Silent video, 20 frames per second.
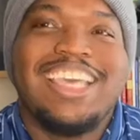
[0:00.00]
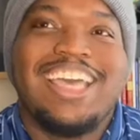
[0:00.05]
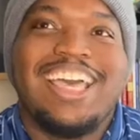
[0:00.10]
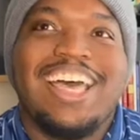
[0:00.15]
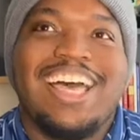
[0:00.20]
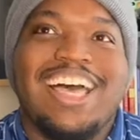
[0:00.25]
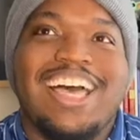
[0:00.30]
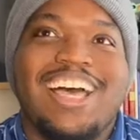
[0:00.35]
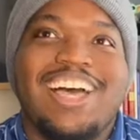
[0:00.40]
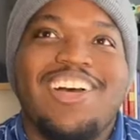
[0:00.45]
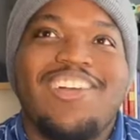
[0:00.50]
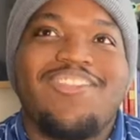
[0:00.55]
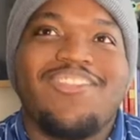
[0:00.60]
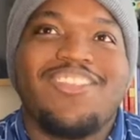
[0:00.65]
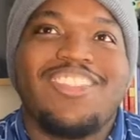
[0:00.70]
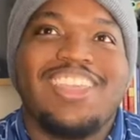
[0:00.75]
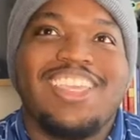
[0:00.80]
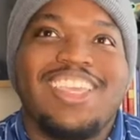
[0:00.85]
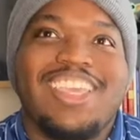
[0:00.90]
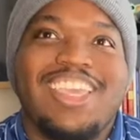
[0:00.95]

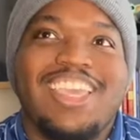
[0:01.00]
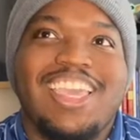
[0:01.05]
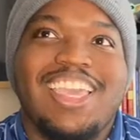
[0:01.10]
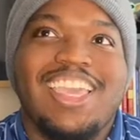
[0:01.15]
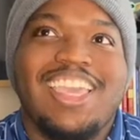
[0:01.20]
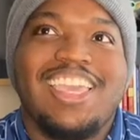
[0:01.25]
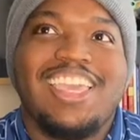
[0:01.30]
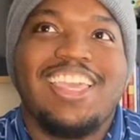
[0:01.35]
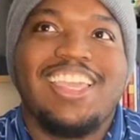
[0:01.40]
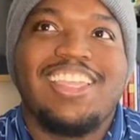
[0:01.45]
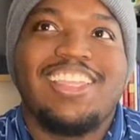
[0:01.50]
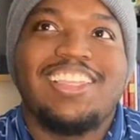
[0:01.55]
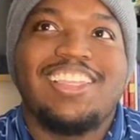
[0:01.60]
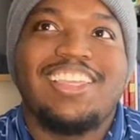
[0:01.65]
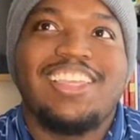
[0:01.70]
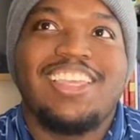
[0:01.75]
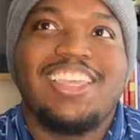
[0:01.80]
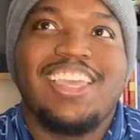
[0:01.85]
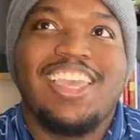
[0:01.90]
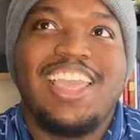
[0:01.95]
Um,
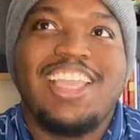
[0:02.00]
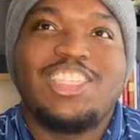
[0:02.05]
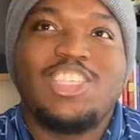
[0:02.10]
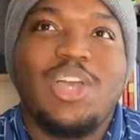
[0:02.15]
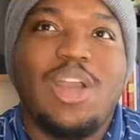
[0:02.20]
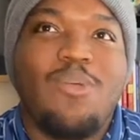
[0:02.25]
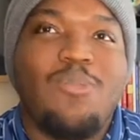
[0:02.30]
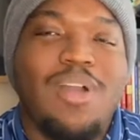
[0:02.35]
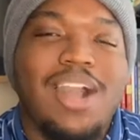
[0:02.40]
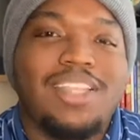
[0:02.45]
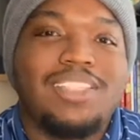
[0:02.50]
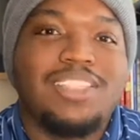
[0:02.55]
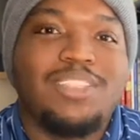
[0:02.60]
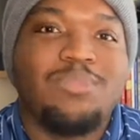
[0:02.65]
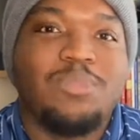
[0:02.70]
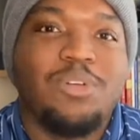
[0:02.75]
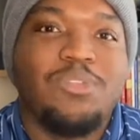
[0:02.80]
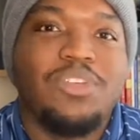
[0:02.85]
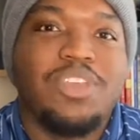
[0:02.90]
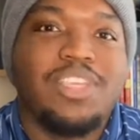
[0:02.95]
and and so I watched this
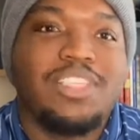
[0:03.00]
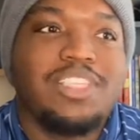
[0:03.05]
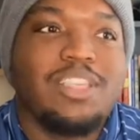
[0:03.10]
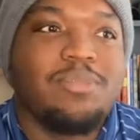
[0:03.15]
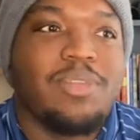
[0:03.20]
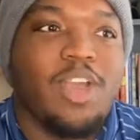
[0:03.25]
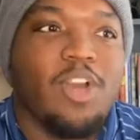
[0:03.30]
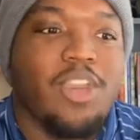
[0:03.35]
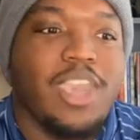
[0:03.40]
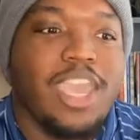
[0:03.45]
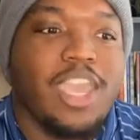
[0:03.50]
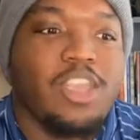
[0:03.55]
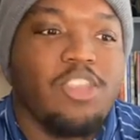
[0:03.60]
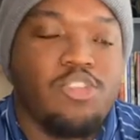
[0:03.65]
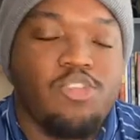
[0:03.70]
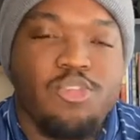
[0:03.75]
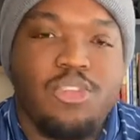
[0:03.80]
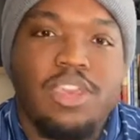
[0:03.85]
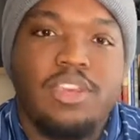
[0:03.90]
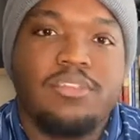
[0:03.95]
movie because I'm like, okay,
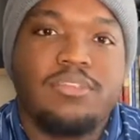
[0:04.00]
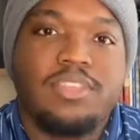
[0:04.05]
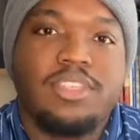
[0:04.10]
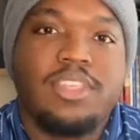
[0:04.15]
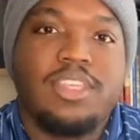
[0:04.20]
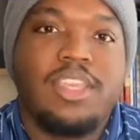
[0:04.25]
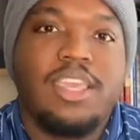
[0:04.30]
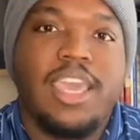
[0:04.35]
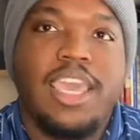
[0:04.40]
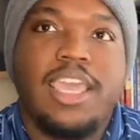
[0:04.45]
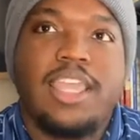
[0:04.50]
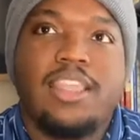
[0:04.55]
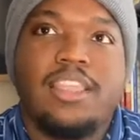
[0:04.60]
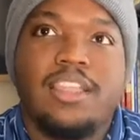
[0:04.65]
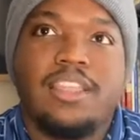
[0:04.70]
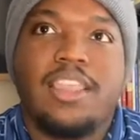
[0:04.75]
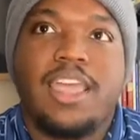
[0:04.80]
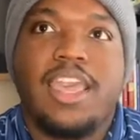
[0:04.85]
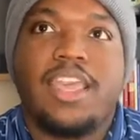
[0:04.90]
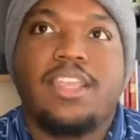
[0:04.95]
Drift. It
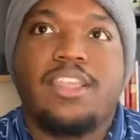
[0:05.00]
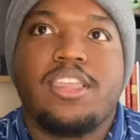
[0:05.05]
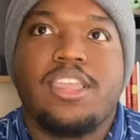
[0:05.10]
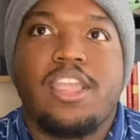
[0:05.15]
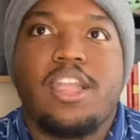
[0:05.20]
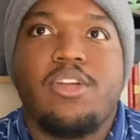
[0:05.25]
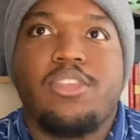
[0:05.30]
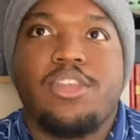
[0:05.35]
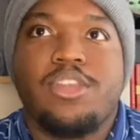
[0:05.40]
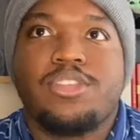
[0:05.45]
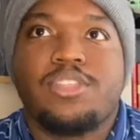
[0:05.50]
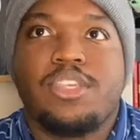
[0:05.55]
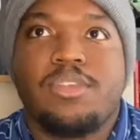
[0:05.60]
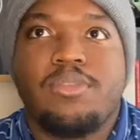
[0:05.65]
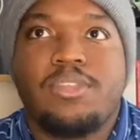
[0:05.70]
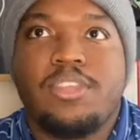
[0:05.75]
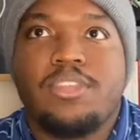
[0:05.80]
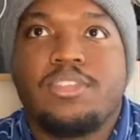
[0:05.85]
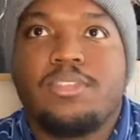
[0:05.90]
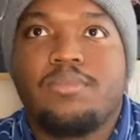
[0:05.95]
looked like, you know, there's a
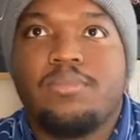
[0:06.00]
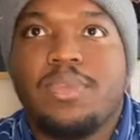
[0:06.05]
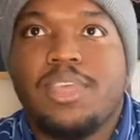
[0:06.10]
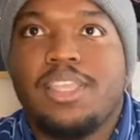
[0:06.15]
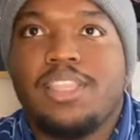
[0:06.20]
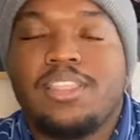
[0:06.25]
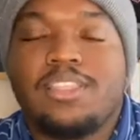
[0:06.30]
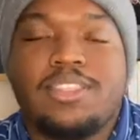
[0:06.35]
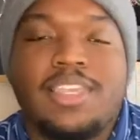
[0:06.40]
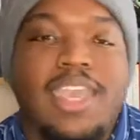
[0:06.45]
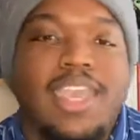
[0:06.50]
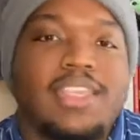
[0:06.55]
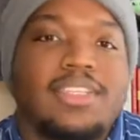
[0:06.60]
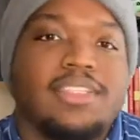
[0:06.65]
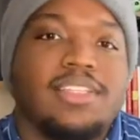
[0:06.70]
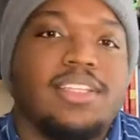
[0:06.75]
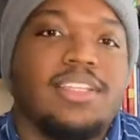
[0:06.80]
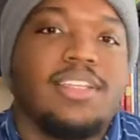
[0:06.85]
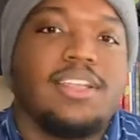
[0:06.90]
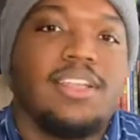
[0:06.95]
there's a big
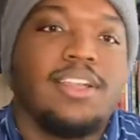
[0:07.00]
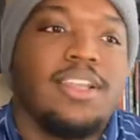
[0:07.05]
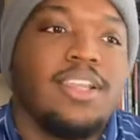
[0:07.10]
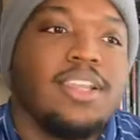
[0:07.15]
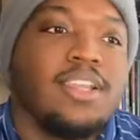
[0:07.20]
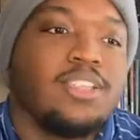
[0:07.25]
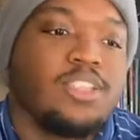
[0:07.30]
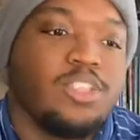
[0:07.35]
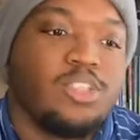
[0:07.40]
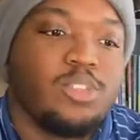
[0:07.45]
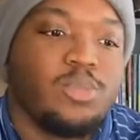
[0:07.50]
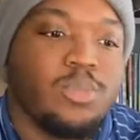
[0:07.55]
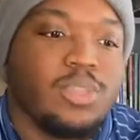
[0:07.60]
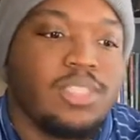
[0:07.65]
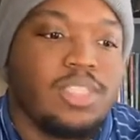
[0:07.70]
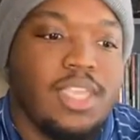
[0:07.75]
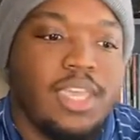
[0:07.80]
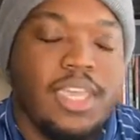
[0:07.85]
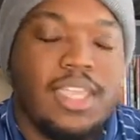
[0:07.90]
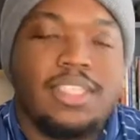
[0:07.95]
disaster. She's going to be
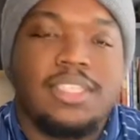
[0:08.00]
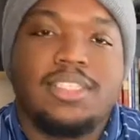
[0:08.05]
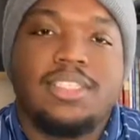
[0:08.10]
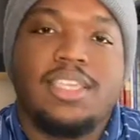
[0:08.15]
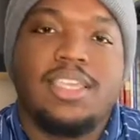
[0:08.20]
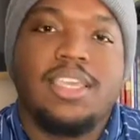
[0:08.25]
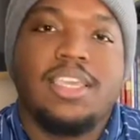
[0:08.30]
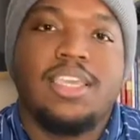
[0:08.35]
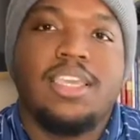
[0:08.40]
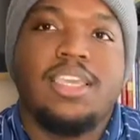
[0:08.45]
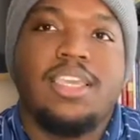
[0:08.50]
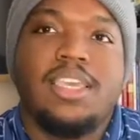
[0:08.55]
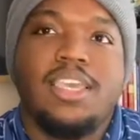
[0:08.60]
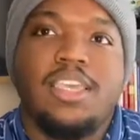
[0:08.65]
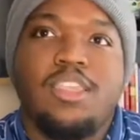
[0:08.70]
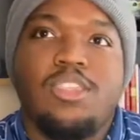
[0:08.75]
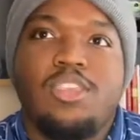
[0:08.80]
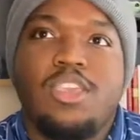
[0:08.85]
stuck at sea.